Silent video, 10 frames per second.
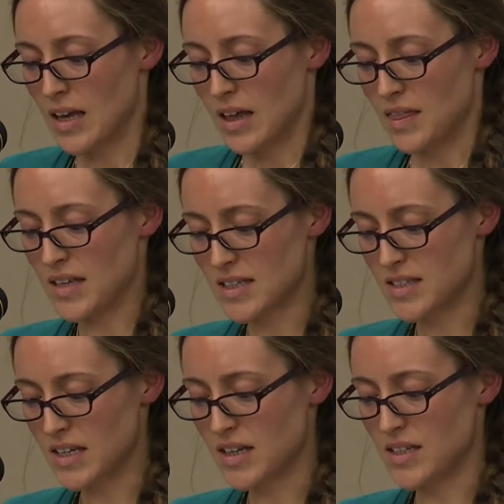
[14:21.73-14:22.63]
This
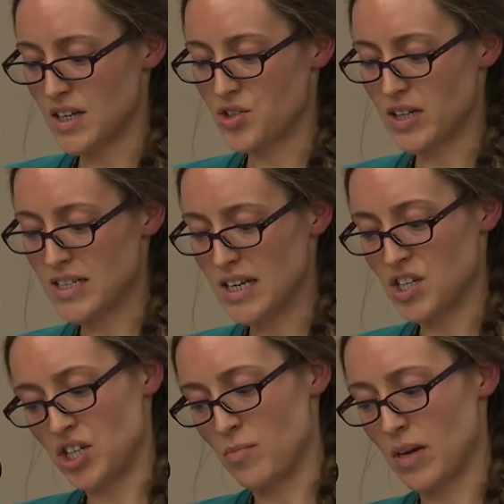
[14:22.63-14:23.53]

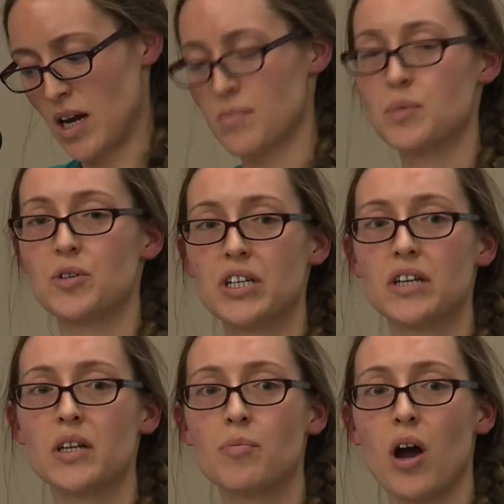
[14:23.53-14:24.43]
decontextualization becomes
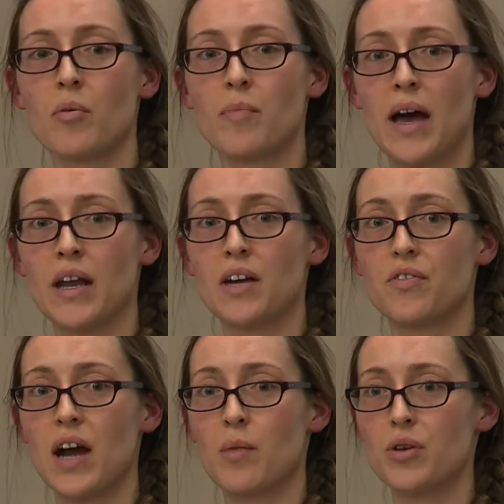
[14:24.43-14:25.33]
particularly problematic
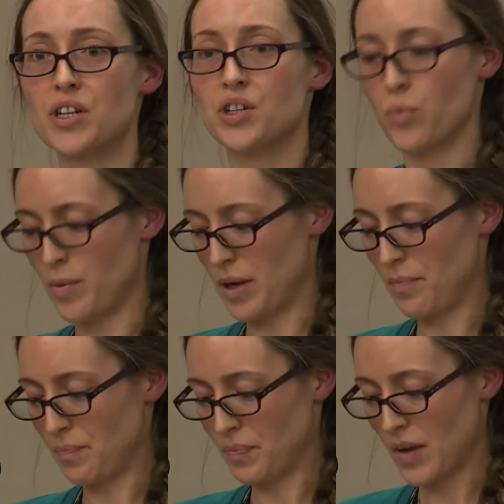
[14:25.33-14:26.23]
for Aboriginal
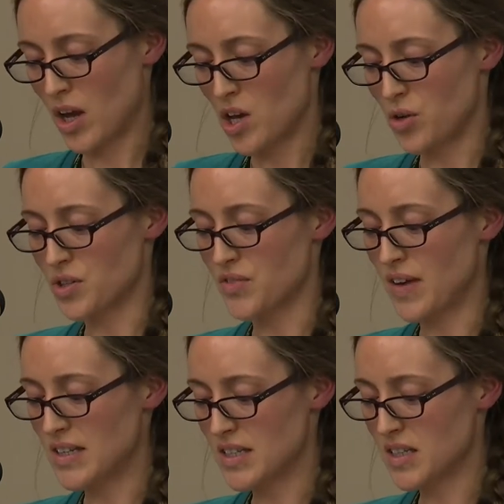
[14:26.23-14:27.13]
women, whose
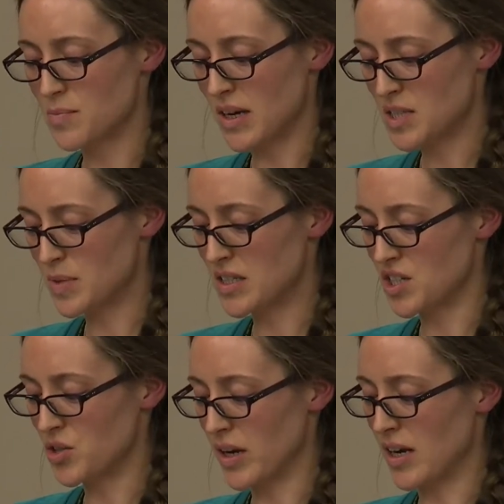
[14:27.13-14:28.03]
offenses must be
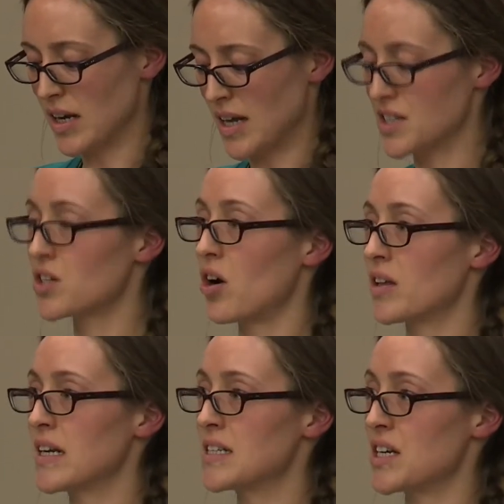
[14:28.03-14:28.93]
situated against
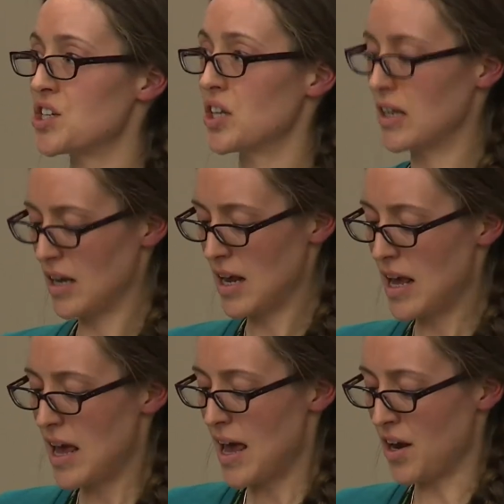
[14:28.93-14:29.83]
colonization
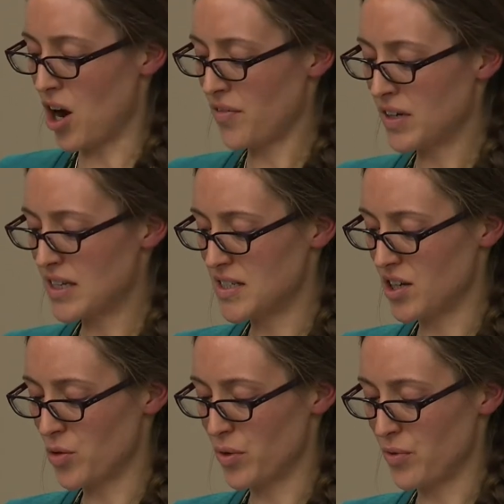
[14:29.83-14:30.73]
and often
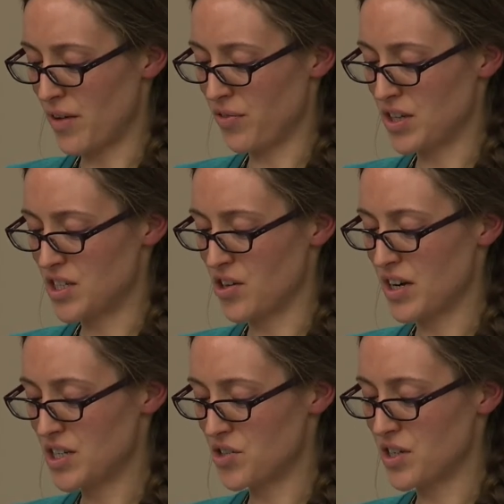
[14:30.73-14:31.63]
considered with reference to their
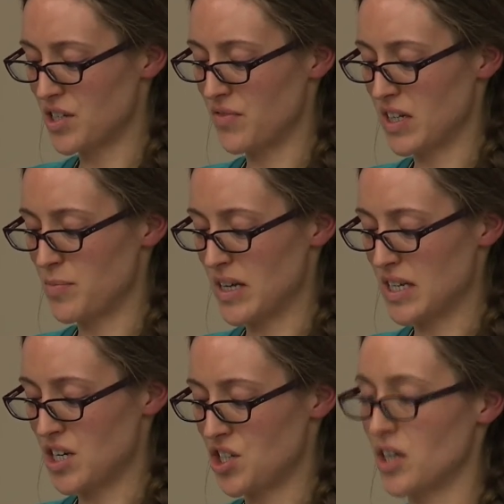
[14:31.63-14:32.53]
histories of
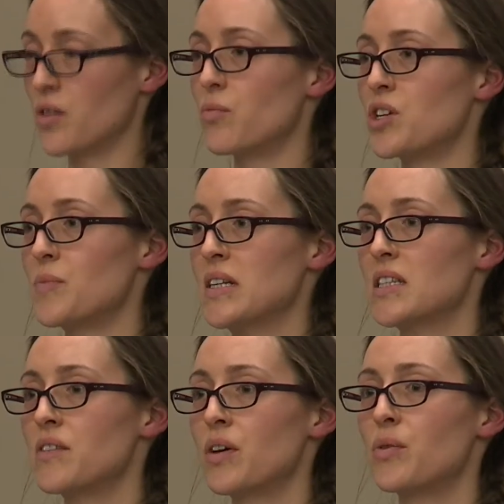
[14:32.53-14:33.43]
victimization, which means
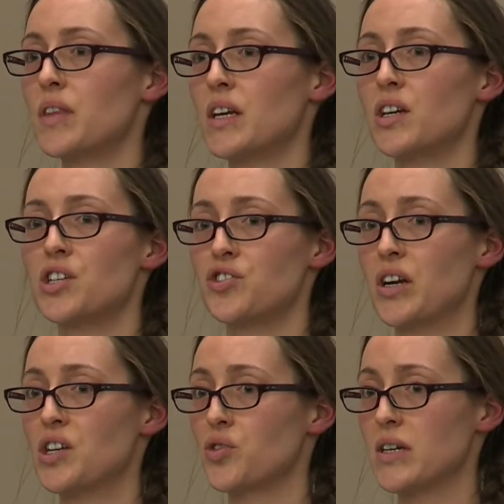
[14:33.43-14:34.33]
living within
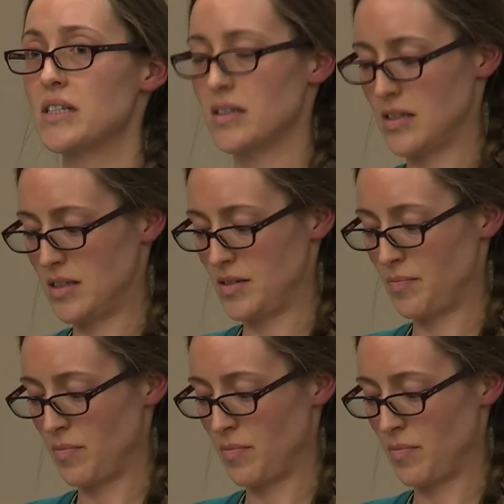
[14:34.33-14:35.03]
constrained choices.